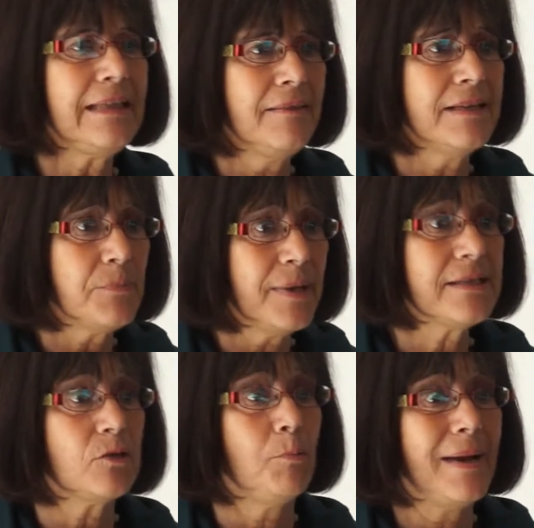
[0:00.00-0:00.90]
This means
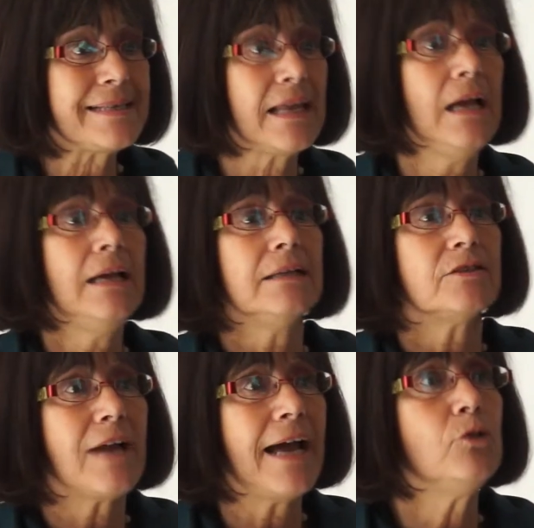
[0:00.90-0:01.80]
that we must
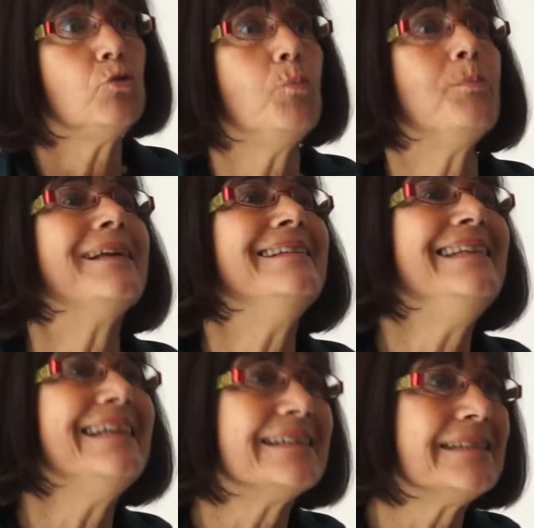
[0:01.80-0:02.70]
try to
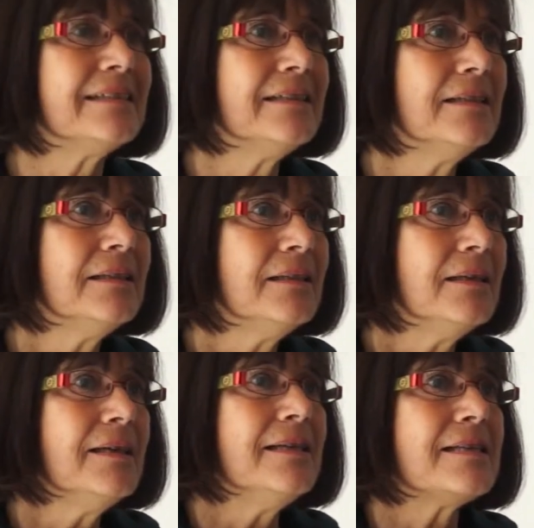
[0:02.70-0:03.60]
predict
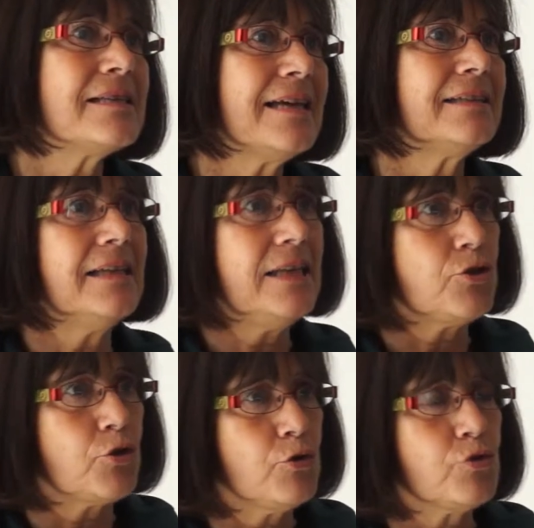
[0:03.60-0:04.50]
certain
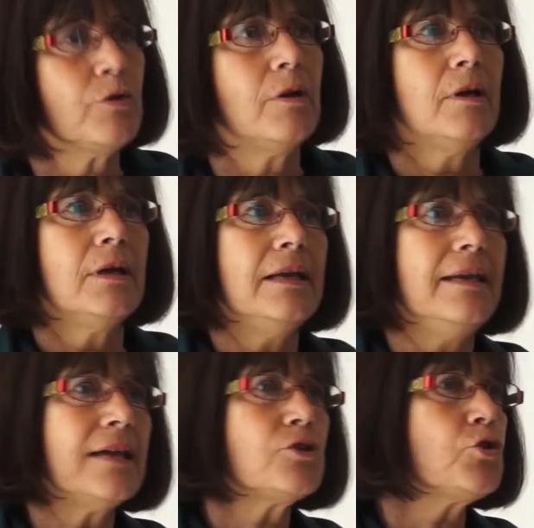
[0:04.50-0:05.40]
issues
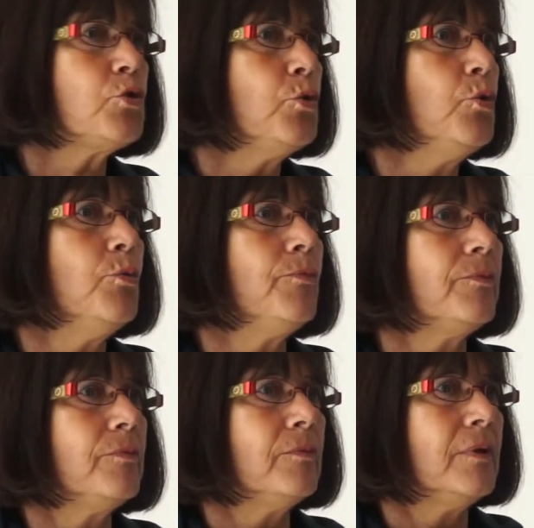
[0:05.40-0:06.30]
next to
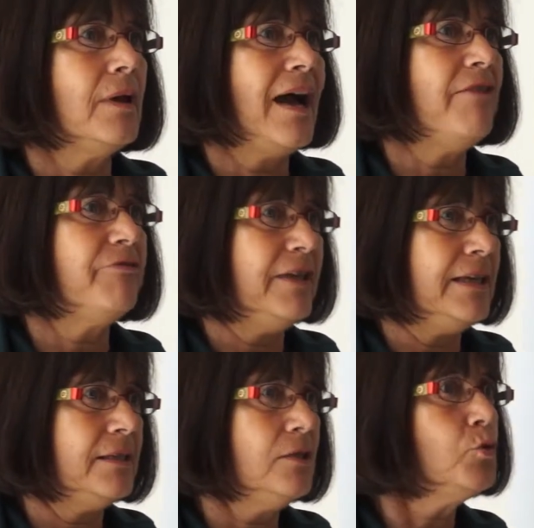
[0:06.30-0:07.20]

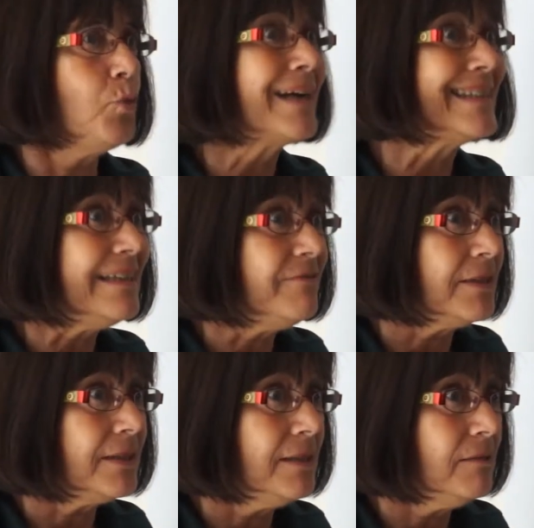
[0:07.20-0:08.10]
affinity, to
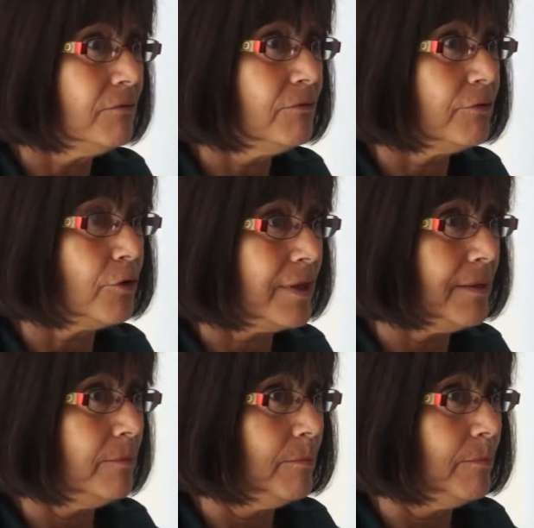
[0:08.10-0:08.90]
activity for the